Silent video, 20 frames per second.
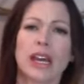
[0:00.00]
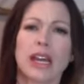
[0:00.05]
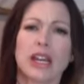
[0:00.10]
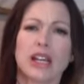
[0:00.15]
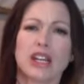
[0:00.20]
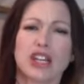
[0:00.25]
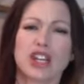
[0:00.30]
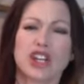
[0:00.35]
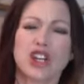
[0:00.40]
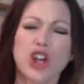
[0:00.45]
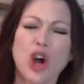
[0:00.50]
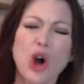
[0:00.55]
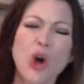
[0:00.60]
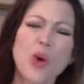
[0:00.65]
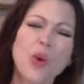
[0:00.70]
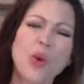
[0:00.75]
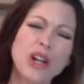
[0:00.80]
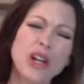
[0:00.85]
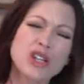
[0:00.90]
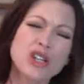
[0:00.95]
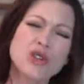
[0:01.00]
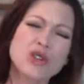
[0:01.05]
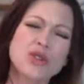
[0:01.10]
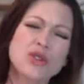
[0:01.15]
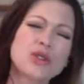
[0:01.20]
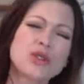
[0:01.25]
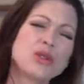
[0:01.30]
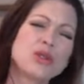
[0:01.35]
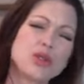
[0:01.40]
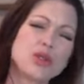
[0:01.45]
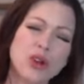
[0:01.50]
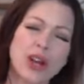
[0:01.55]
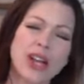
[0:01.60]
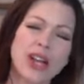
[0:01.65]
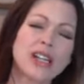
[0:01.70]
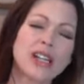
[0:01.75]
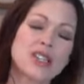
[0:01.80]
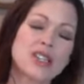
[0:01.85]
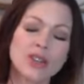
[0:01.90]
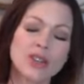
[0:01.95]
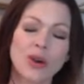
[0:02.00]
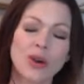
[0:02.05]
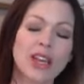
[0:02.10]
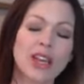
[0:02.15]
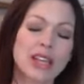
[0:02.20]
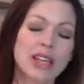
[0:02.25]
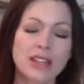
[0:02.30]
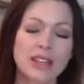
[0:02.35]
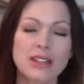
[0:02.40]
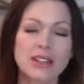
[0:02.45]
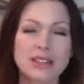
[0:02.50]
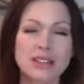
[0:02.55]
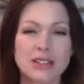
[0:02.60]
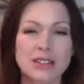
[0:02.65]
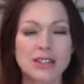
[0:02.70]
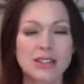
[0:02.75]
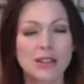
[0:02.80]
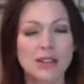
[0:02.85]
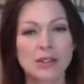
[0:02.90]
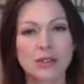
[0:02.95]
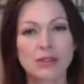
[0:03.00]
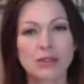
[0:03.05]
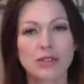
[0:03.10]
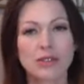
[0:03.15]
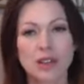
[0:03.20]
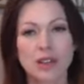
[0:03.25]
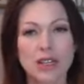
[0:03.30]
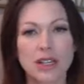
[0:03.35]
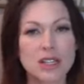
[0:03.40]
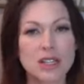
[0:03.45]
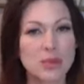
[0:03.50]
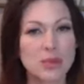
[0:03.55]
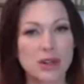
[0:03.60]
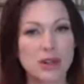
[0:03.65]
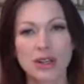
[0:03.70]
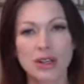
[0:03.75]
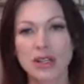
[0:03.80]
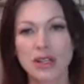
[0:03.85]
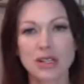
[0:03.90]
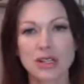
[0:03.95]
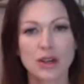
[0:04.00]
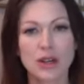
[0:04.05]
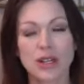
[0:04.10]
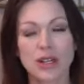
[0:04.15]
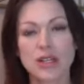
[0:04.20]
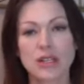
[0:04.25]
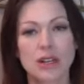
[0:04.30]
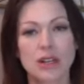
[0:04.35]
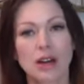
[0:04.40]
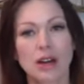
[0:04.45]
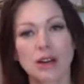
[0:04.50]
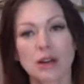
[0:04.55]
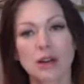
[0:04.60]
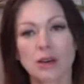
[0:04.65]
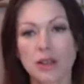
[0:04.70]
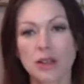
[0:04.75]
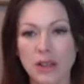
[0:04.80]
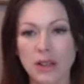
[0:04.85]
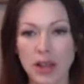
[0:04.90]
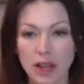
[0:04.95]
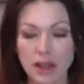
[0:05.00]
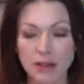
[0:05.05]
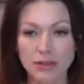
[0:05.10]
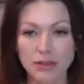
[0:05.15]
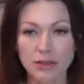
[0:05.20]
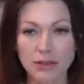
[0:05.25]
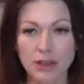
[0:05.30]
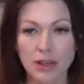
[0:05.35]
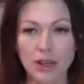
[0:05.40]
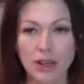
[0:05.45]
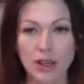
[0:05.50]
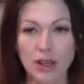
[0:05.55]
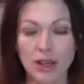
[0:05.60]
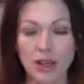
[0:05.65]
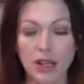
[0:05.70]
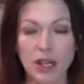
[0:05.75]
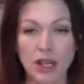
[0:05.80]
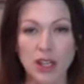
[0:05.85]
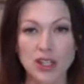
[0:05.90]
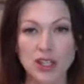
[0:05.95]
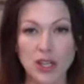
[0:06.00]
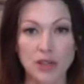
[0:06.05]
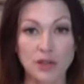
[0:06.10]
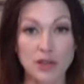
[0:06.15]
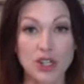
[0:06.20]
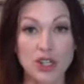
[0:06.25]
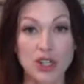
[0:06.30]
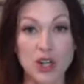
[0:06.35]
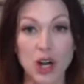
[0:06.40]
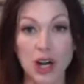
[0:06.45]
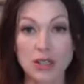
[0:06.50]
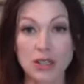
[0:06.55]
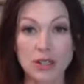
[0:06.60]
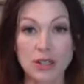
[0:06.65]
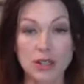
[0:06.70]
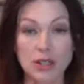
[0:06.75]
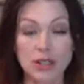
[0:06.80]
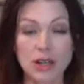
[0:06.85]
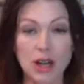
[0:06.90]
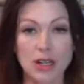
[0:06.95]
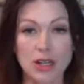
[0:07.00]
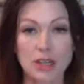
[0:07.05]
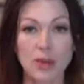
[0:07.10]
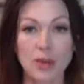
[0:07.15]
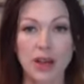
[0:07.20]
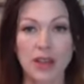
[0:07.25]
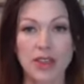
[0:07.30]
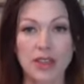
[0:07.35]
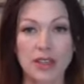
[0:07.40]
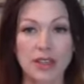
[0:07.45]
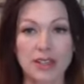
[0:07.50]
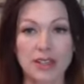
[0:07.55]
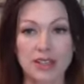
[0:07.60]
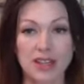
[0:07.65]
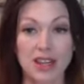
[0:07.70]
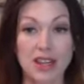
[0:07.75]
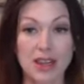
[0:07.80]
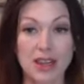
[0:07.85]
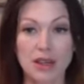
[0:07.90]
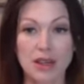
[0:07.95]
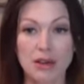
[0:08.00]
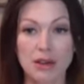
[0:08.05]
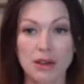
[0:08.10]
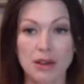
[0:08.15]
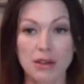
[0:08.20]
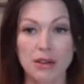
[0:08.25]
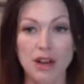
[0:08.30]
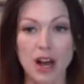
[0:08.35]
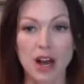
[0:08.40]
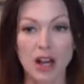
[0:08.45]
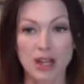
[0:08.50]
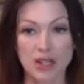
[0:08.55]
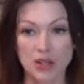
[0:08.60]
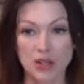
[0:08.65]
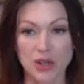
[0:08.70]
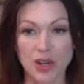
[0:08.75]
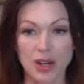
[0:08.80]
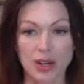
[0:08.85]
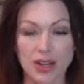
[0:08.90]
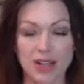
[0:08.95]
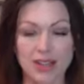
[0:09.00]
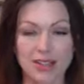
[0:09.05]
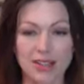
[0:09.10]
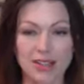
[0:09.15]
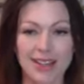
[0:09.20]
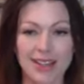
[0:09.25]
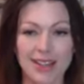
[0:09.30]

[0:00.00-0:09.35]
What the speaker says: know what true great joy is until you've experienced great sorrow in your life. Geoffrey Chaucer talked about this in The Theory of Contraries.